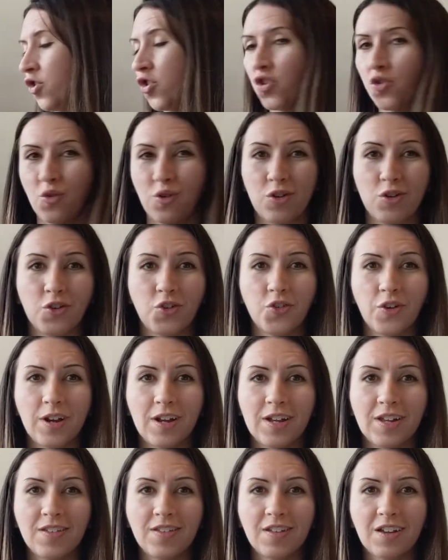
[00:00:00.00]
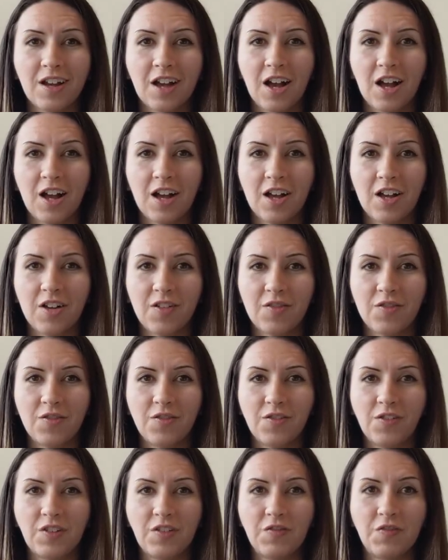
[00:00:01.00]
shorter trails of
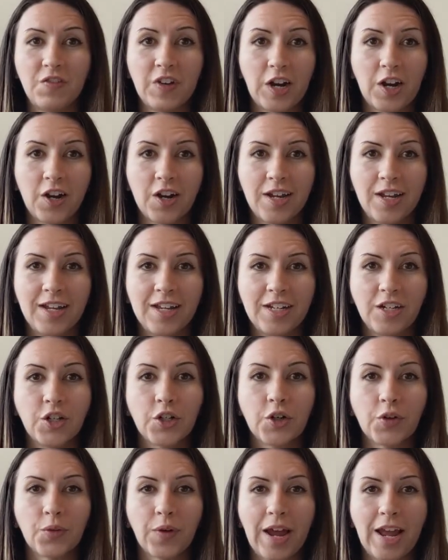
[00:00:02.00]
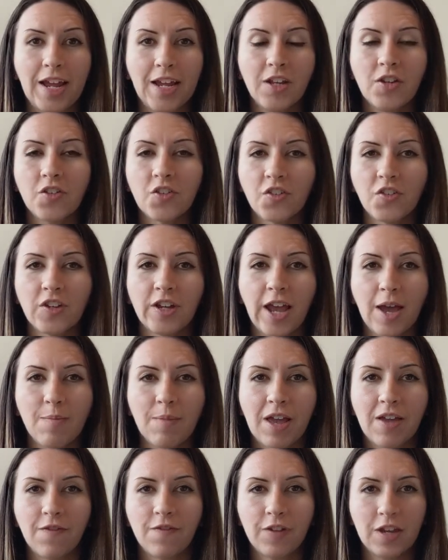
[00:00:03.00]
varying terrain just to
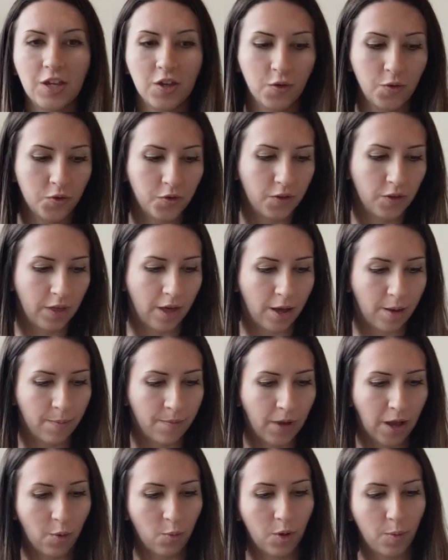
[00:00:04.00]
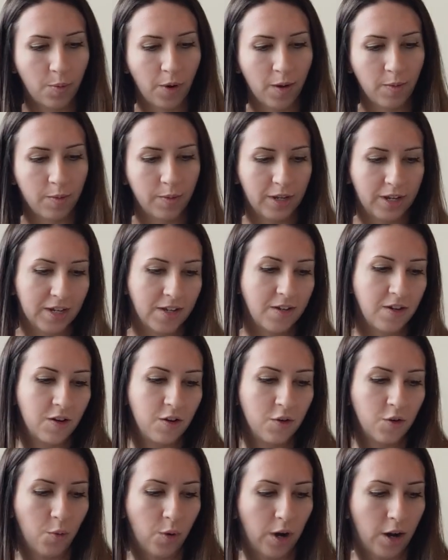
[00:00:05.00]
get my feet used to them. I will probably
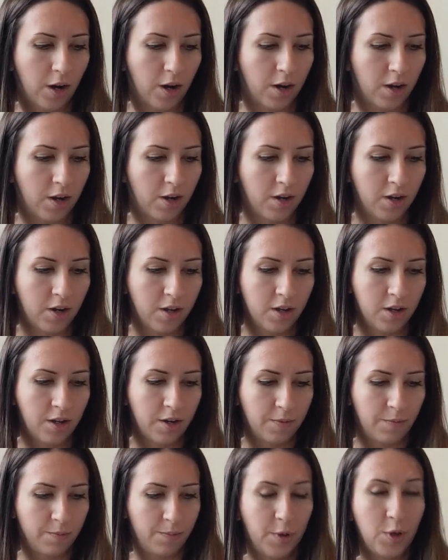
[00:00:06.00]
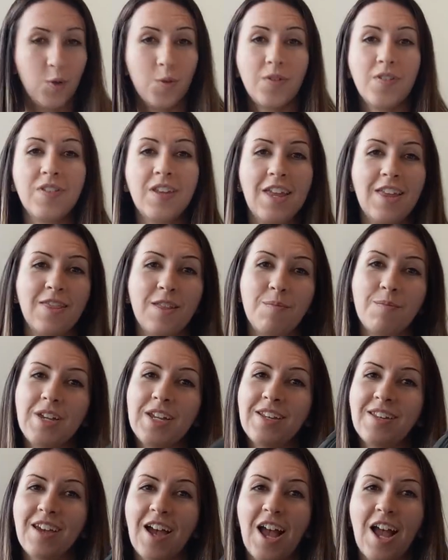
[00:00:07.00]
continue to wear boots in the
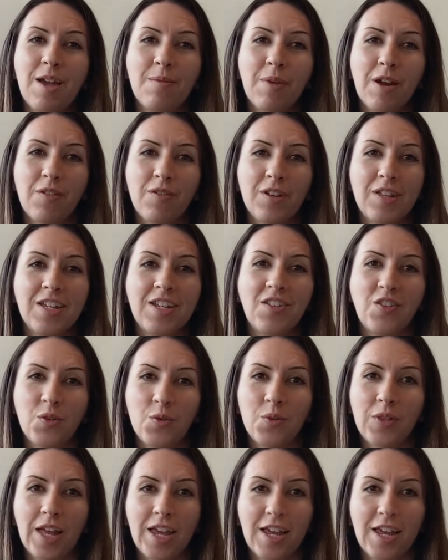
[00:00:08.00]
meantime. I really do